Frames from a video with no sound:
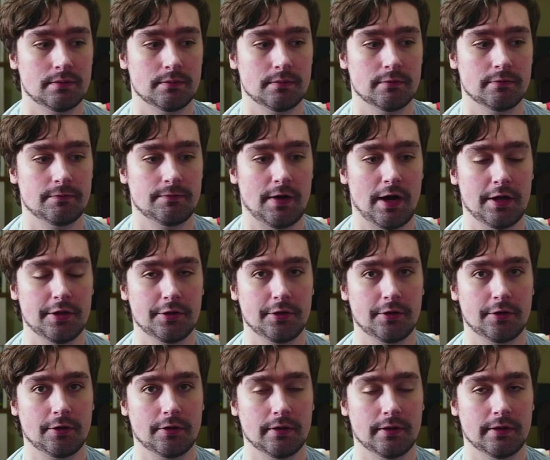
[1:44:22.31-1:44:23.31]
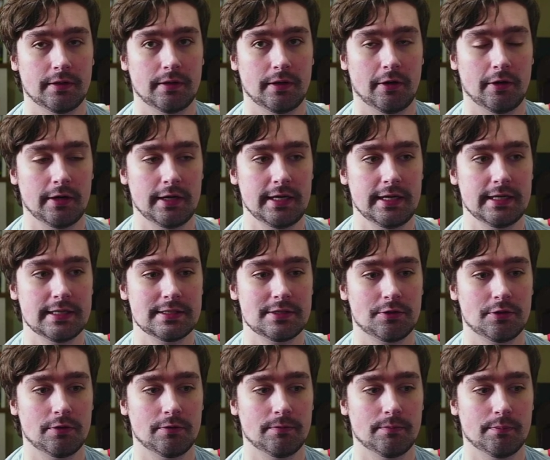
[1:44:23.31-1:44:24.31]
father or he is
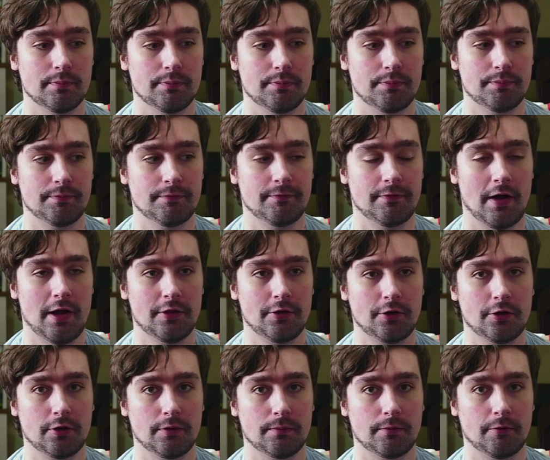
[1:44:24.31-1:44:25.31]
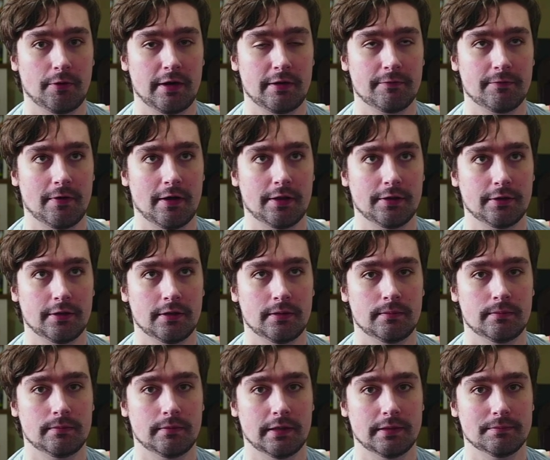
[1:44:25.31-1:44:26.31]
her father grandfather
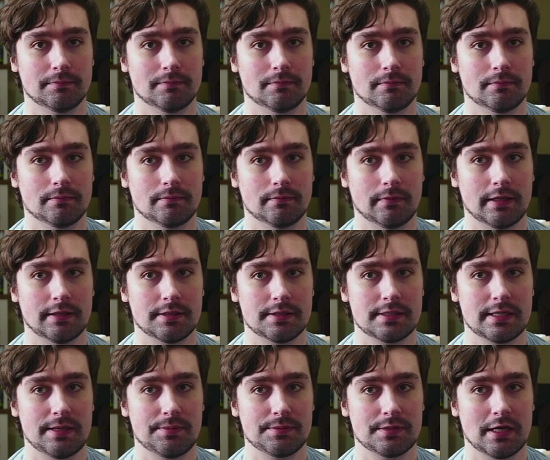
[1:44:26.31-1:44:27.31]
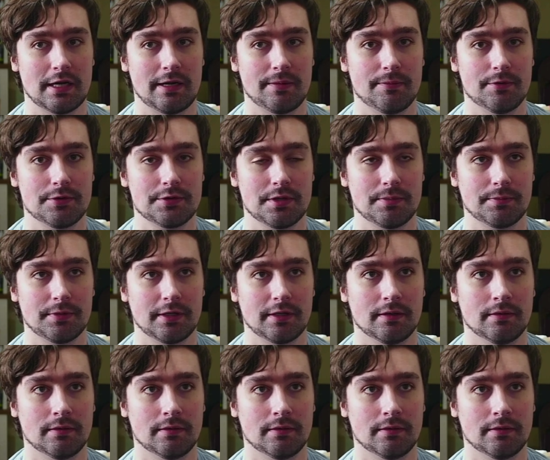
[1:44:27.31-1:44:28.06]
at the same time or something.